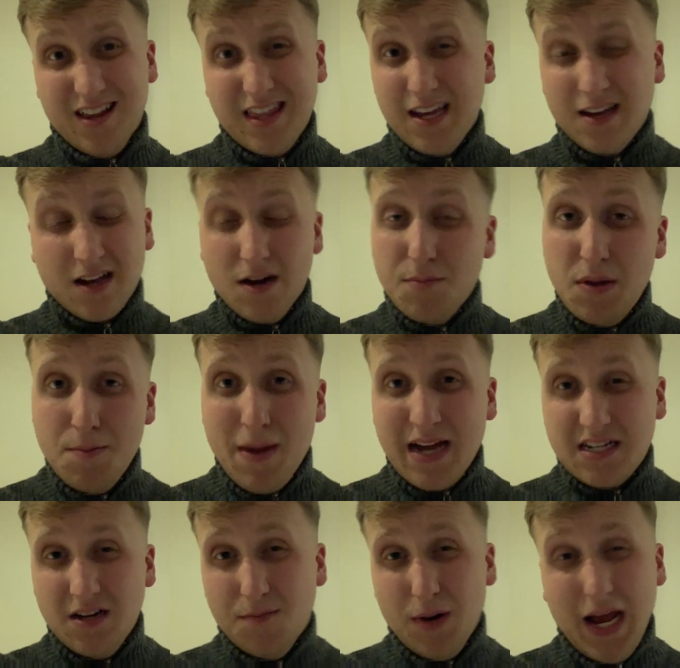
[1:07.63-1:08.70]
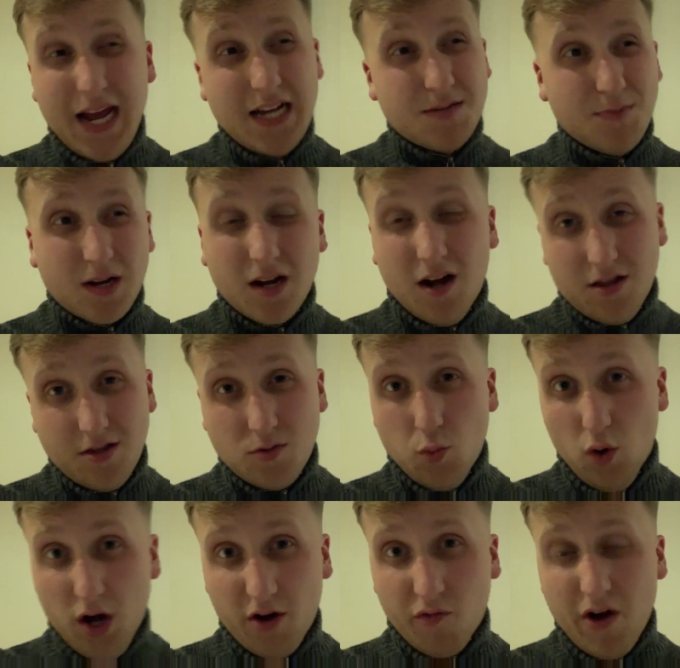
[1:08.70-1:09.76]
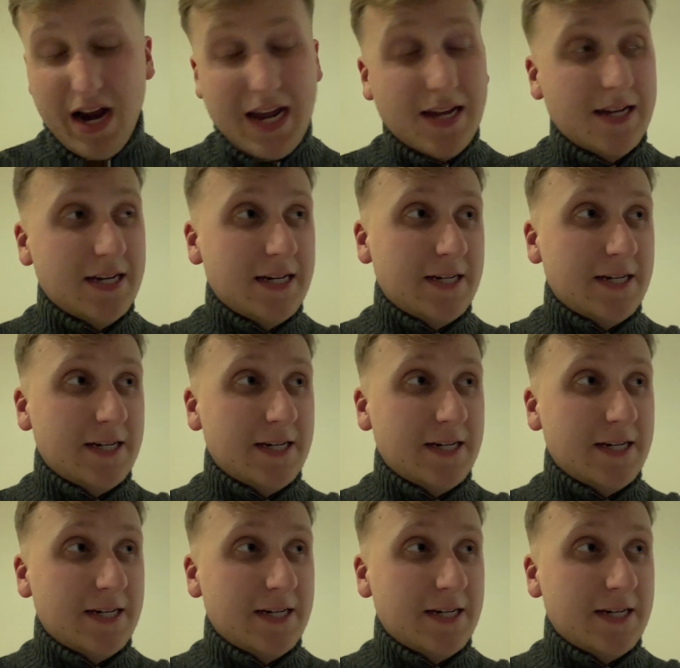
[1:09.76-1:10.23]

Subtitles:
I think, are going to be massive players. MacArthur's work rate.